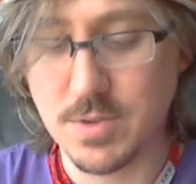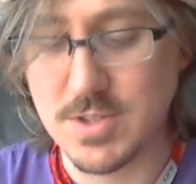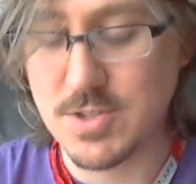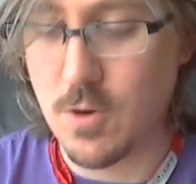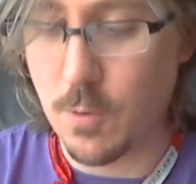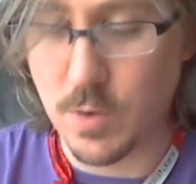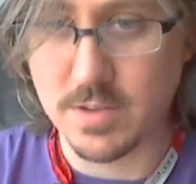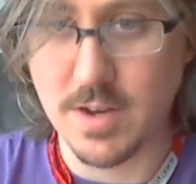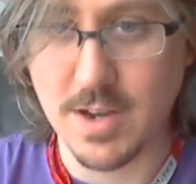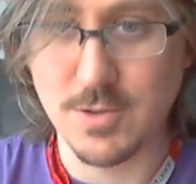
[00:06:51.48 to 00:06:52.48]
with this
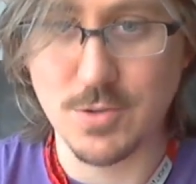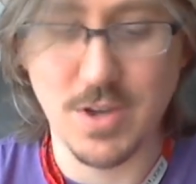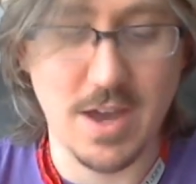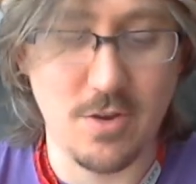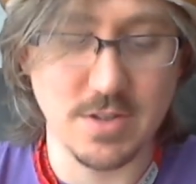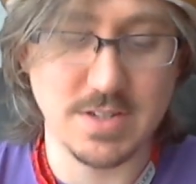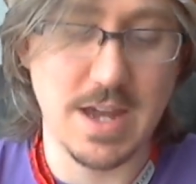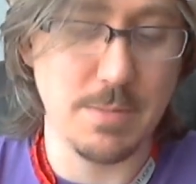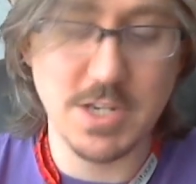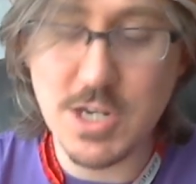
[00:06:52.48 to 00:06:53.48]
artwork that I could look at all the time.